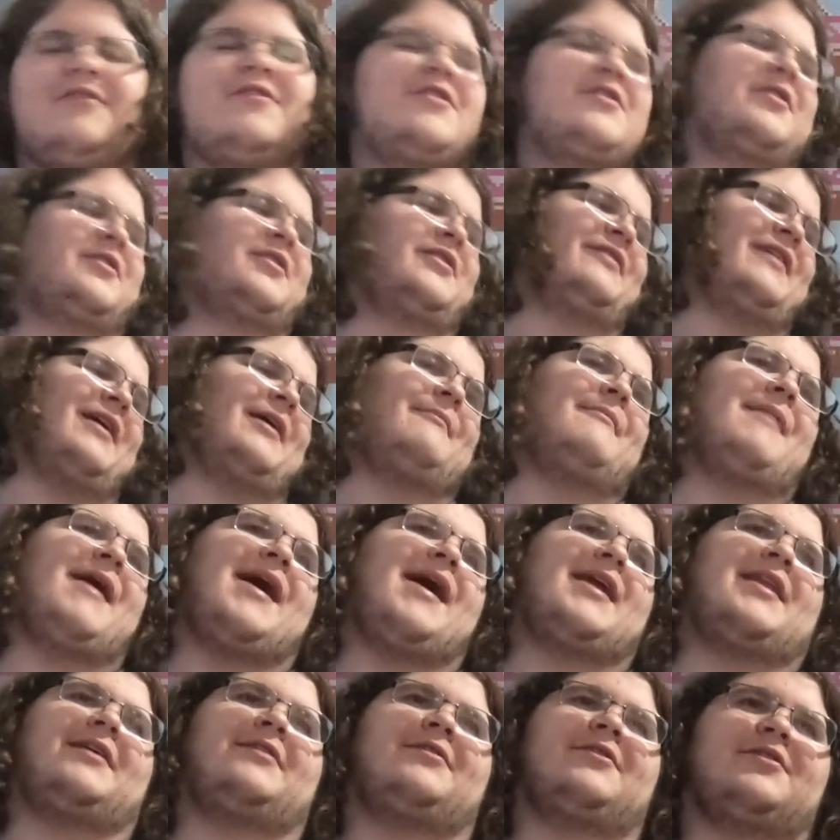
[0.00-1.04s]
fuel of how
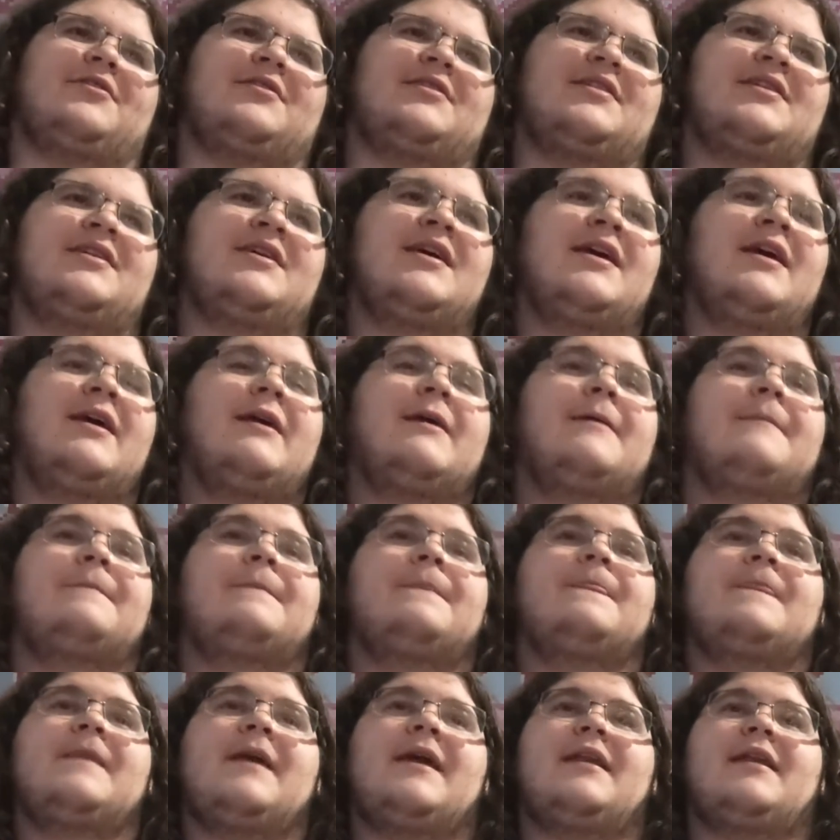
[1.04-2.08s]
bad it looked.
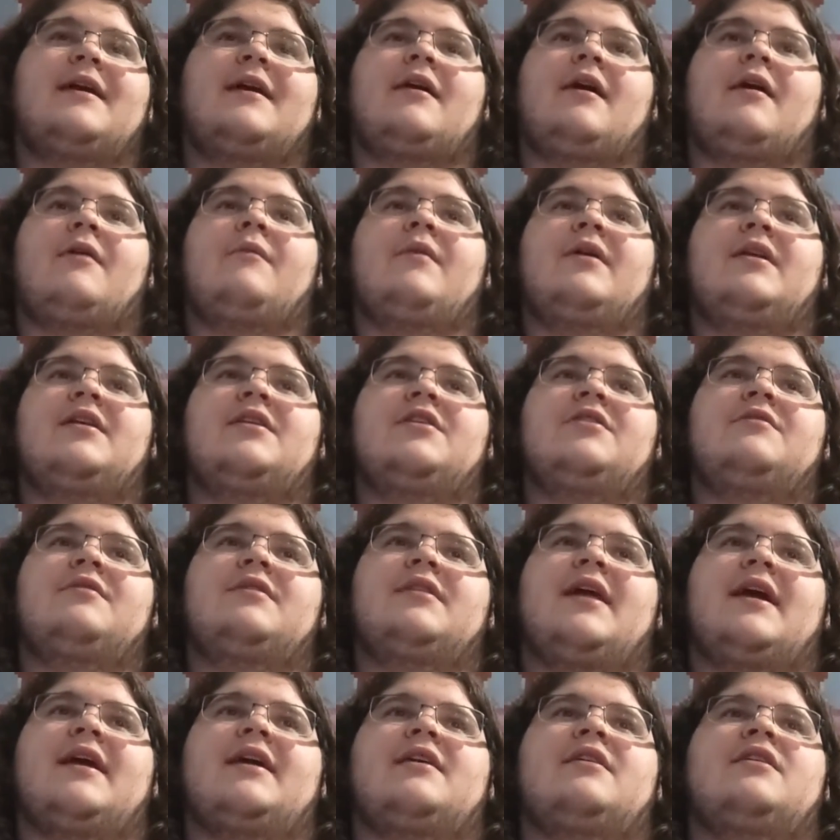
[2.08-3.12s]
And I, I went into
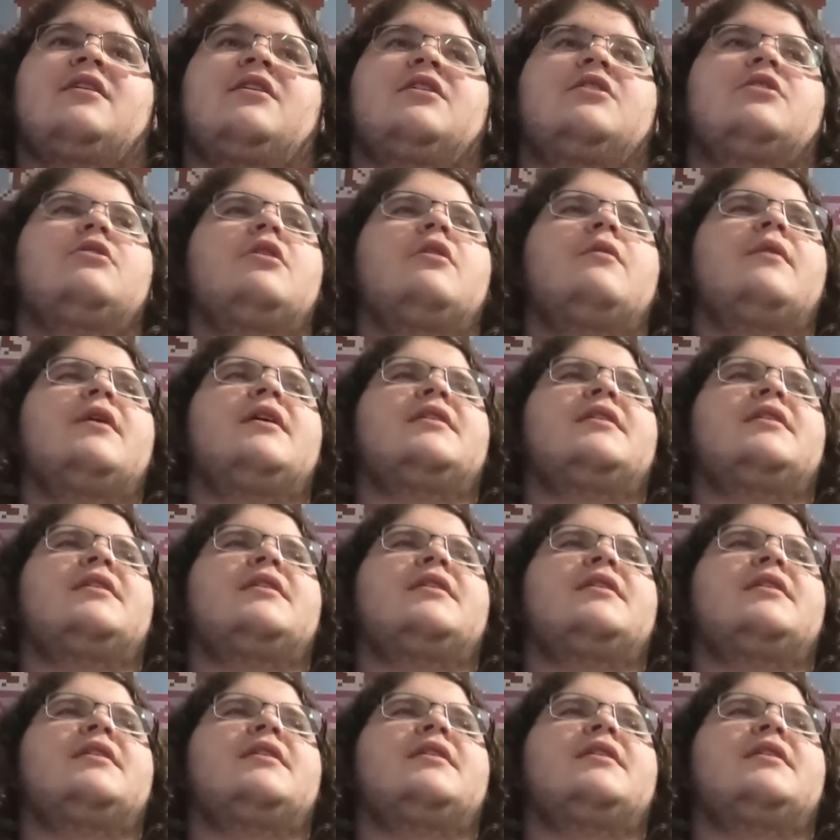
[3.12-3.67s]
it like, you know